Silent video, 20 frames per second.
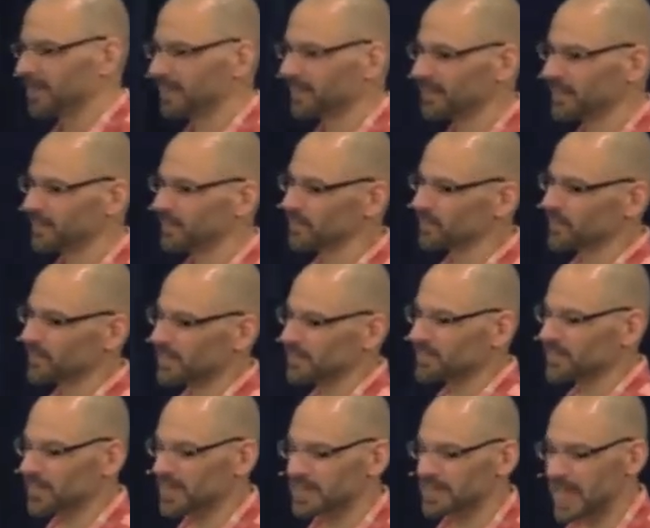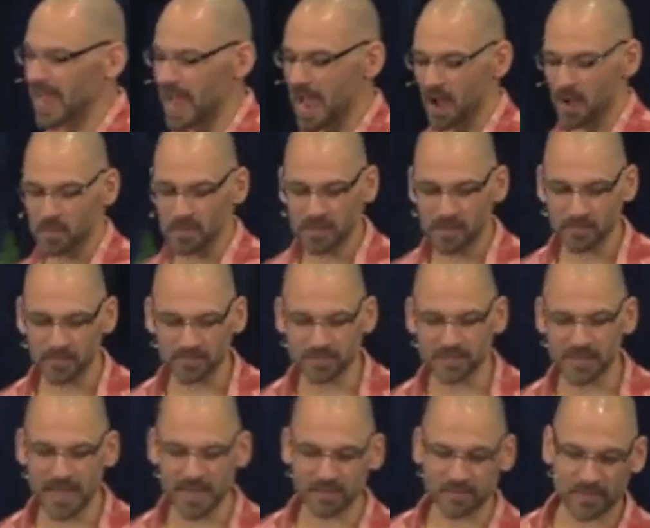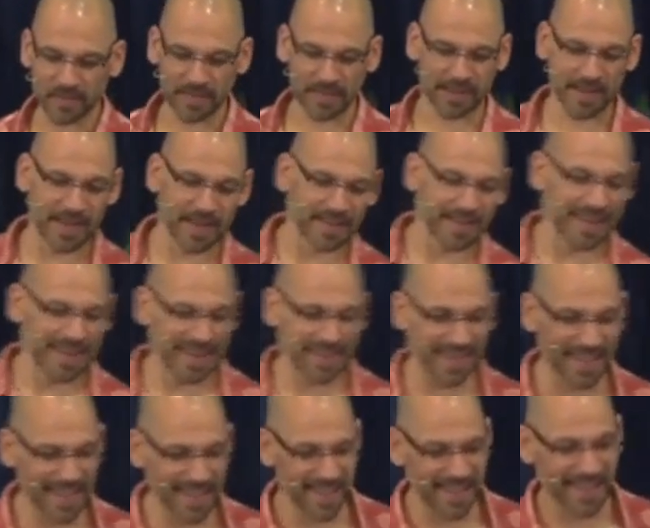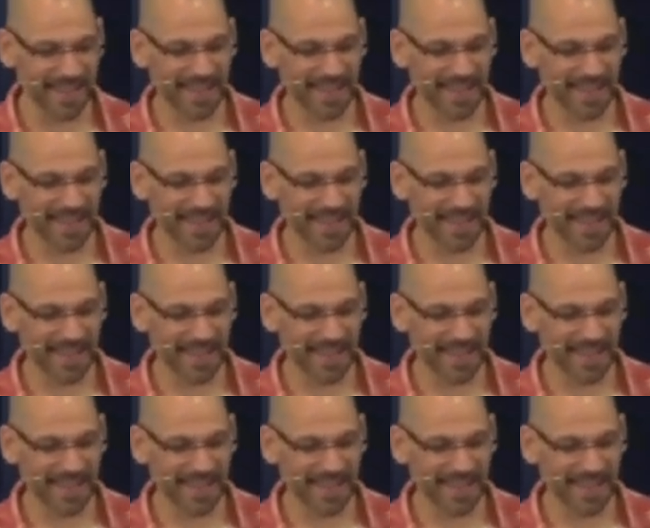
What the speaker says: It looks like shit now, but it was nice when I got it.